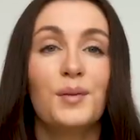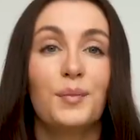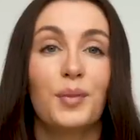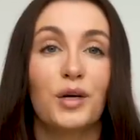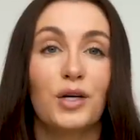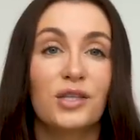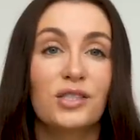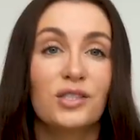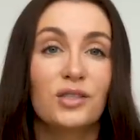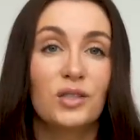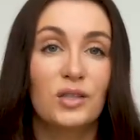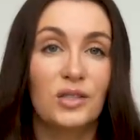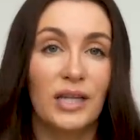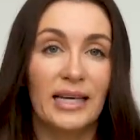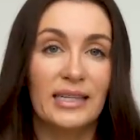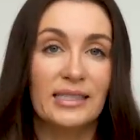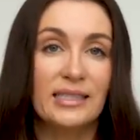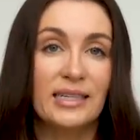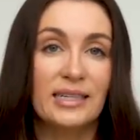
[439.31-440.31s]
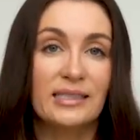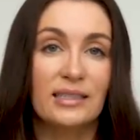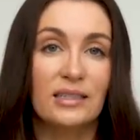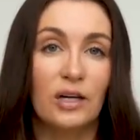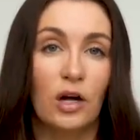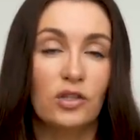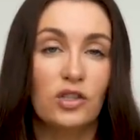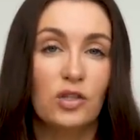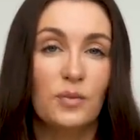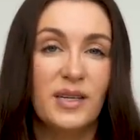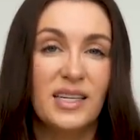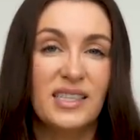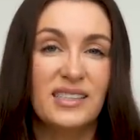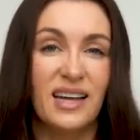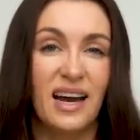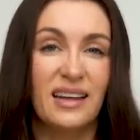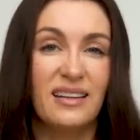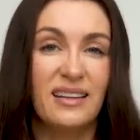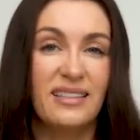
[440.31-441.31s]
Personal laziness can also be a
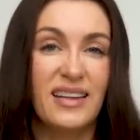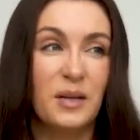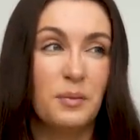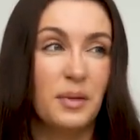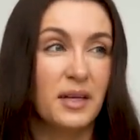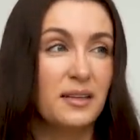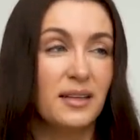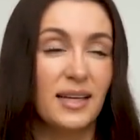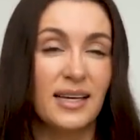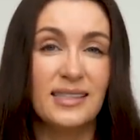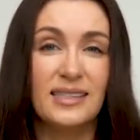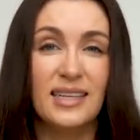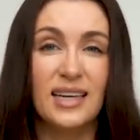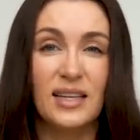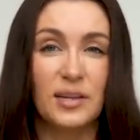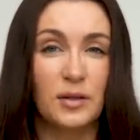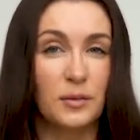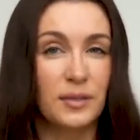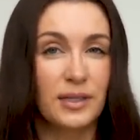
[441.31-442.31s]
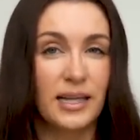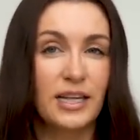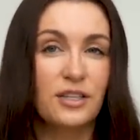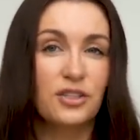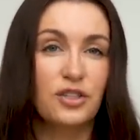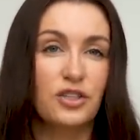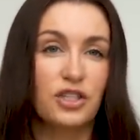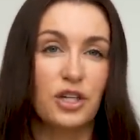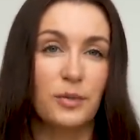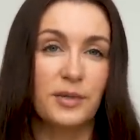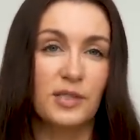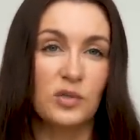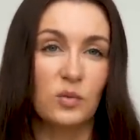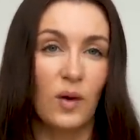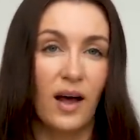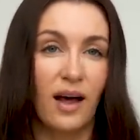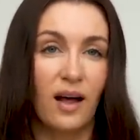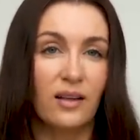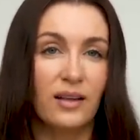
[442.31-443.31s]
sign that they'd be lazy in the relationship as
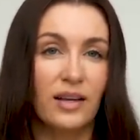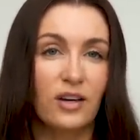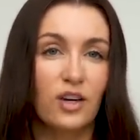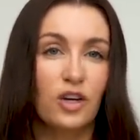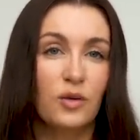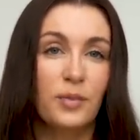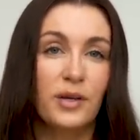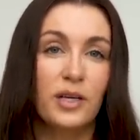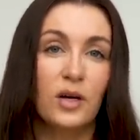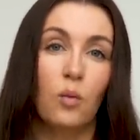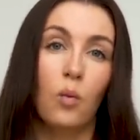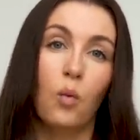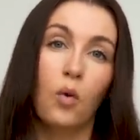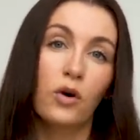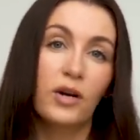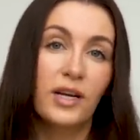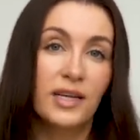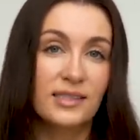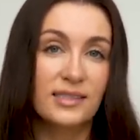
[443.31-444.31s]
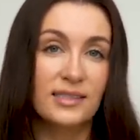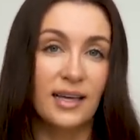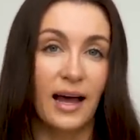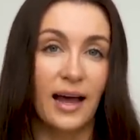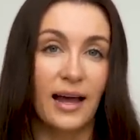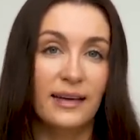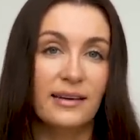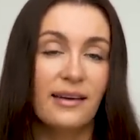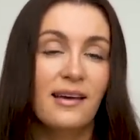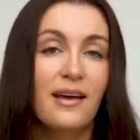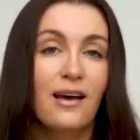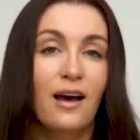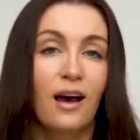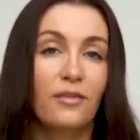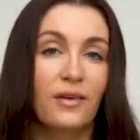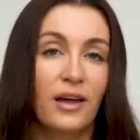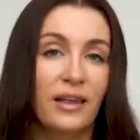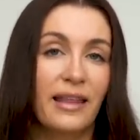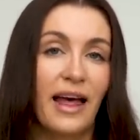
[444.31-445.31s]
well, and could be a warning sign
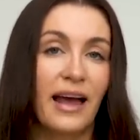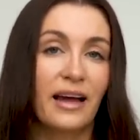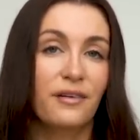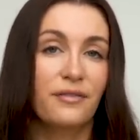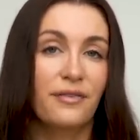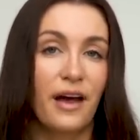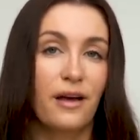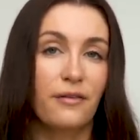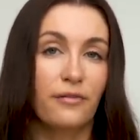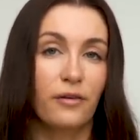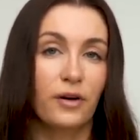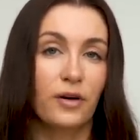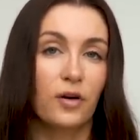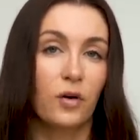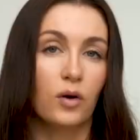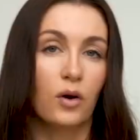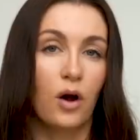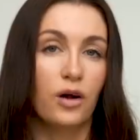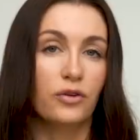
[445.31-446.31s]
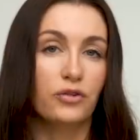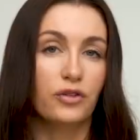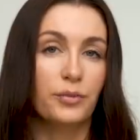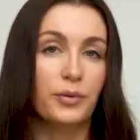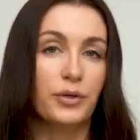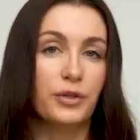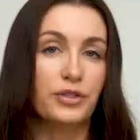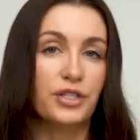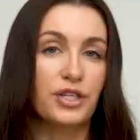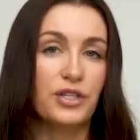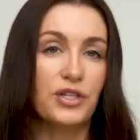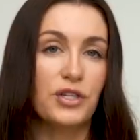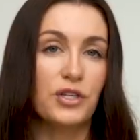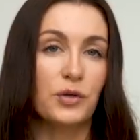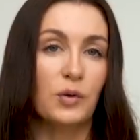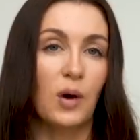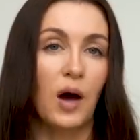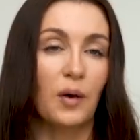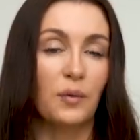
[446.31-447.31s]
of a lack of effort or contribution
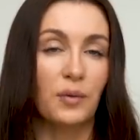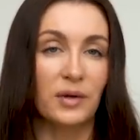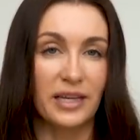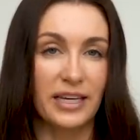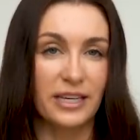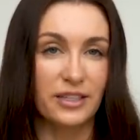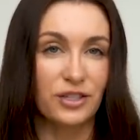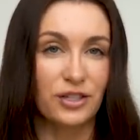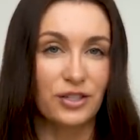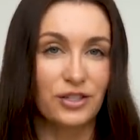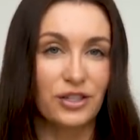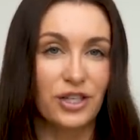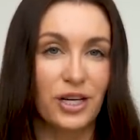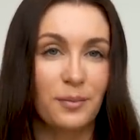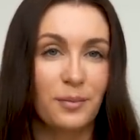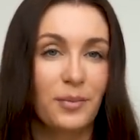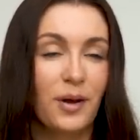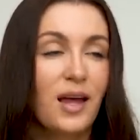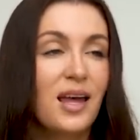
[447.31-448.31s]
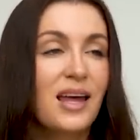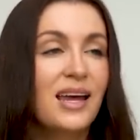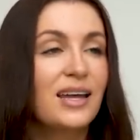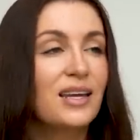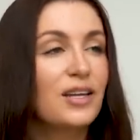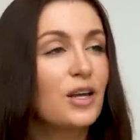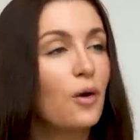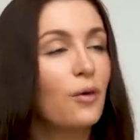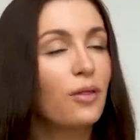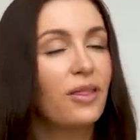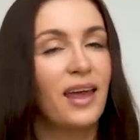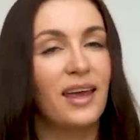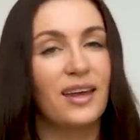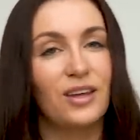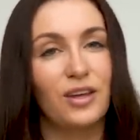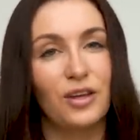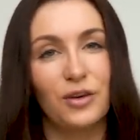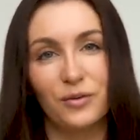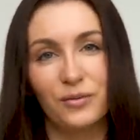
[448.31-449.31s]
to a relationship. No,
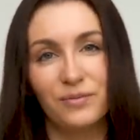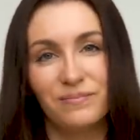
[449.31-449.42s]
thank you.